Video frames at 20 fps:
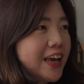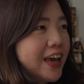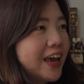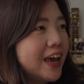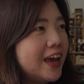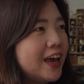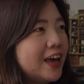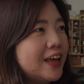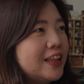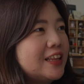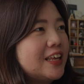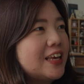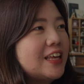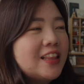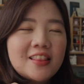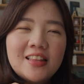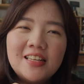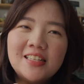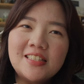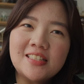and
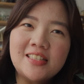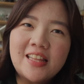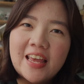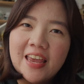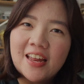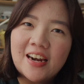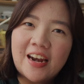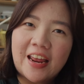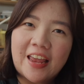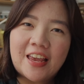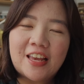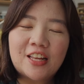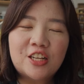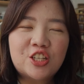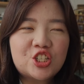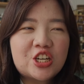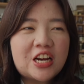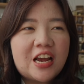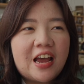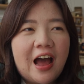in this day and
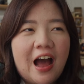age,